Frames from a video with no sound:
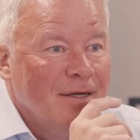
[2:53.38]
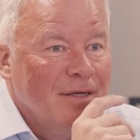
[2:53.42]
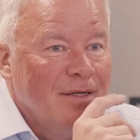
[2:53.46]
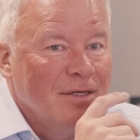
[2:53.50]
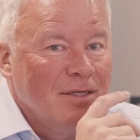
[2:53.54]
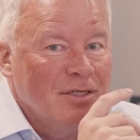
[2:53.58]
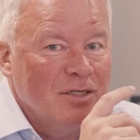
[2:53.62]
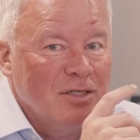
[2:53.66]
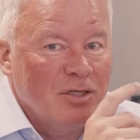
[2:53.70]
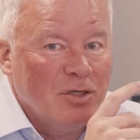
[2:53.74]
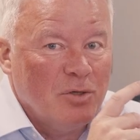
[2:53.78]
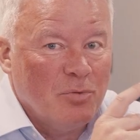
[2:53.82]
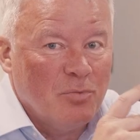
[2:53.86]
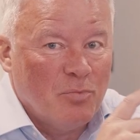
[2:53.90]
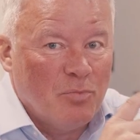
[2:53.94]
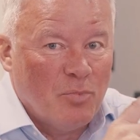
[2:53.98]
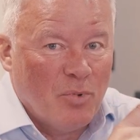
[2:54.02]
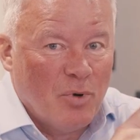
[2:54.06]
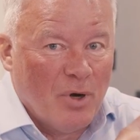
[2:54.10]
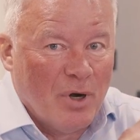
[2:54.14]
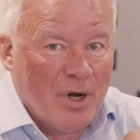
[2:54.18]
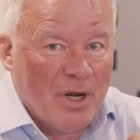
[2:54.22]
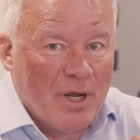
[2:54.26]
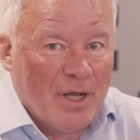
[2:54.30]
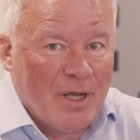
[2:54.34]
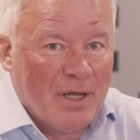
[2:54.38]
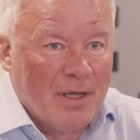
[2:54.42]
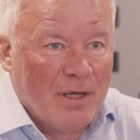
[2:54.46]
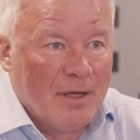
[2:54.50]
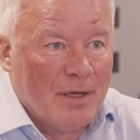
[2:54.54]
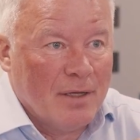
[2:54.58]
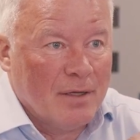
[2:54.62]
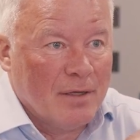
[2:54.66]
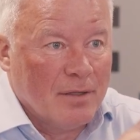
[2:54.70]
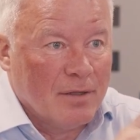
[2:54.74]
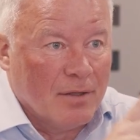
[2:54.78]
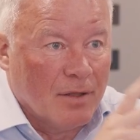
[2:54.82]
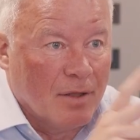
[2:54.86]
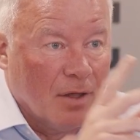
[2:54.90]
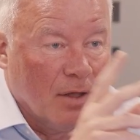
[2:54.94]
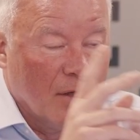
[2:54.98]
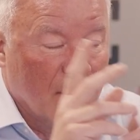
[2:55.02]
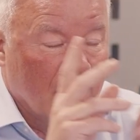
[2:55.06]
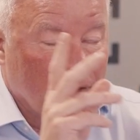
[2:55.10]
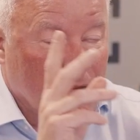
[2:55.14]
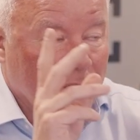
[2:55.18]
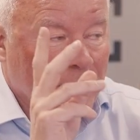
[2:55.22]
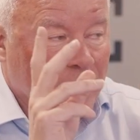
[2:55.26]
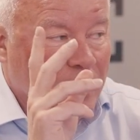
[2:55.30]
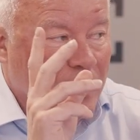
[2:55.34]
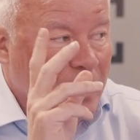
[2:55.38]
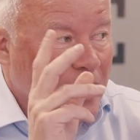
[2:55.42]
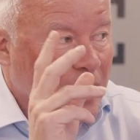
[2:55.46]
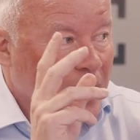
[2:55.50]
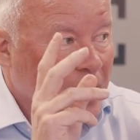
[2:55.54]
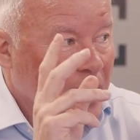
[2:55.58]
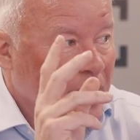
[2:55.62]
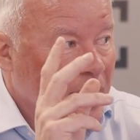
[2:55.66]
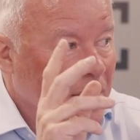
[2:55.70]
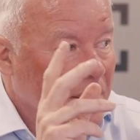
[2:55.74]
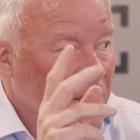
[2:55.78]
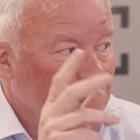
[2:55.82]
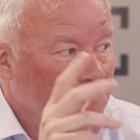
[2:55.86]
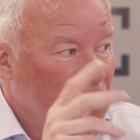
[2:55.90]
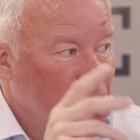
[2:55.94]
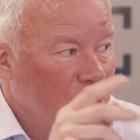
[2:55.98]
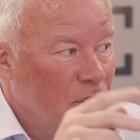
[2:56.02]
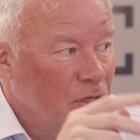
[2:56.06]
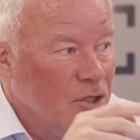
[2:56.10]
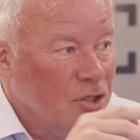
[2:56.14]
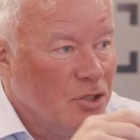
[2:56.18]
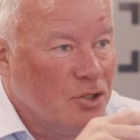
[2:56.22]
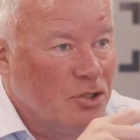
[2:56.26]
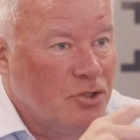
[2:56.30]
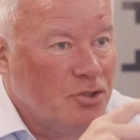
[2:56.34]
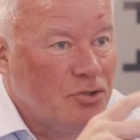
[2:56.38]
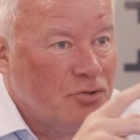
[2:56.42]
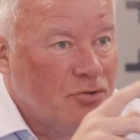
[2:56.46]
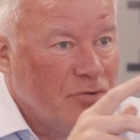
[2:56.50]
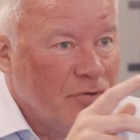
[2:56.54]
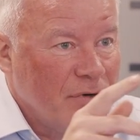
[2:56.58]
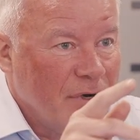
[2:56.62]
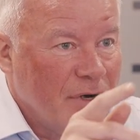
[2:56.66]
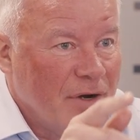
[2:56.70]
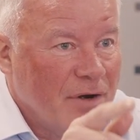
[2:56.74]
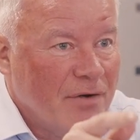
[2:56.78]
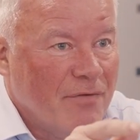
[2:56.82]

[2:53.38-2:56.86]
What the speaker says: plan, it's really clear, we've got financial targets, we know